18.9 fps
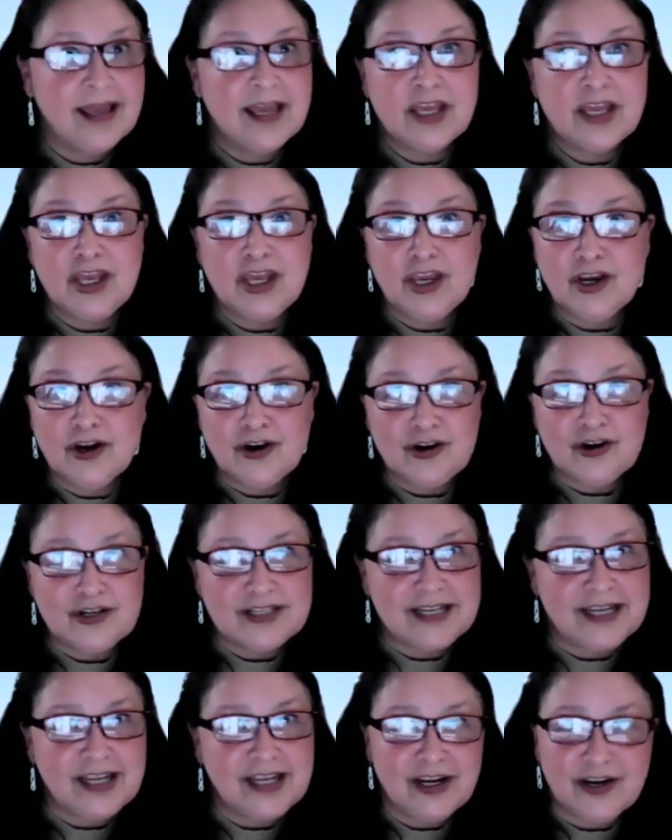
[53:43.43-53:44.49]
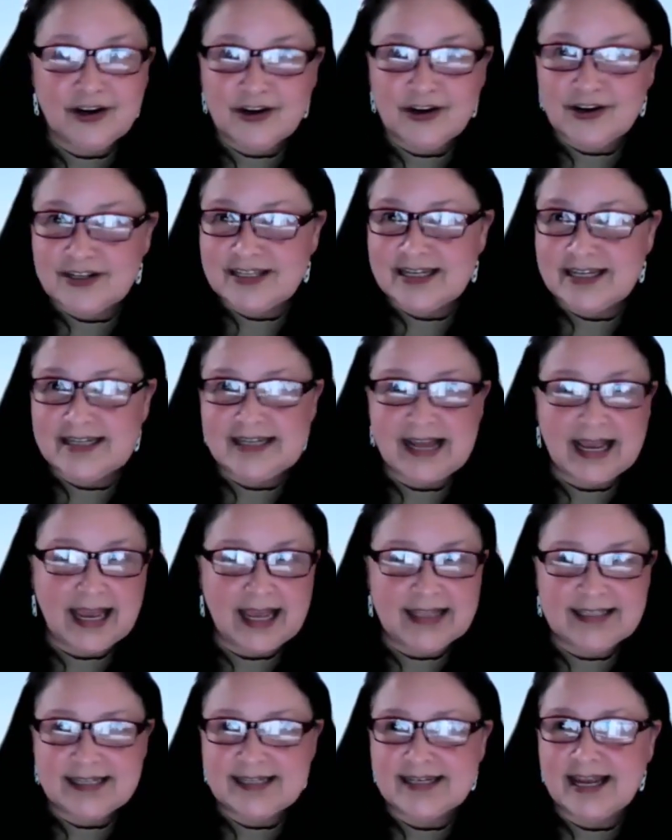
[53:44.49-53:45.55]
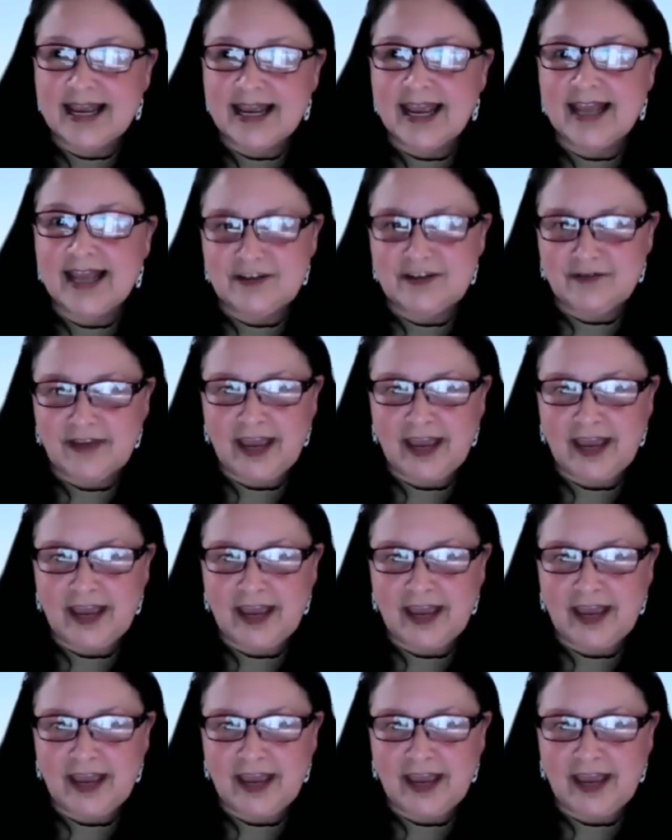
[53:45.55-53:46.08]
years and years and decades of